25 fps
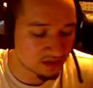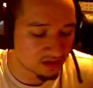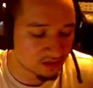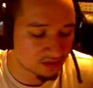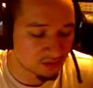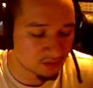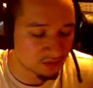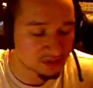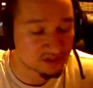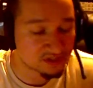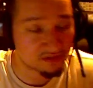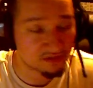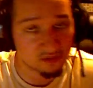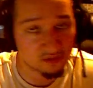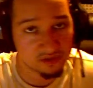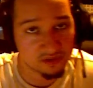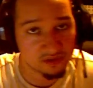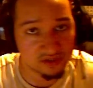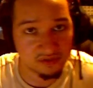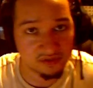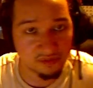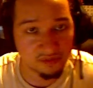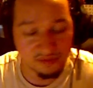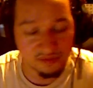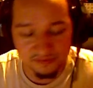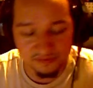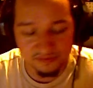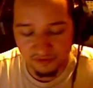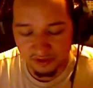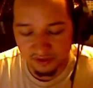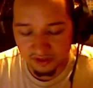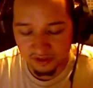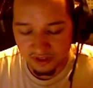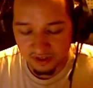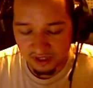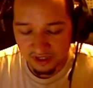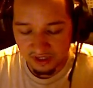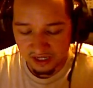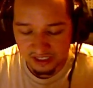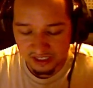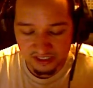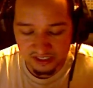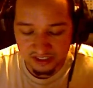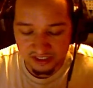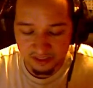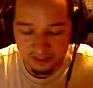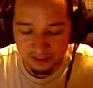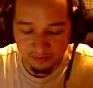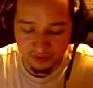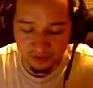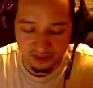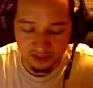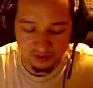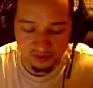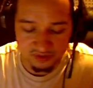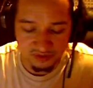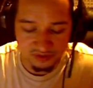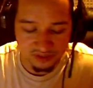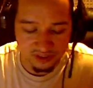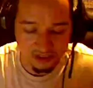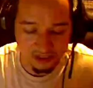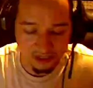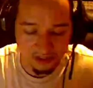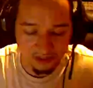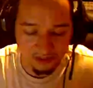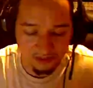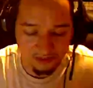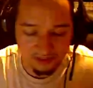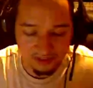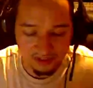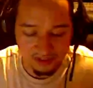Whichever one you prefer. I just say plus 1 top.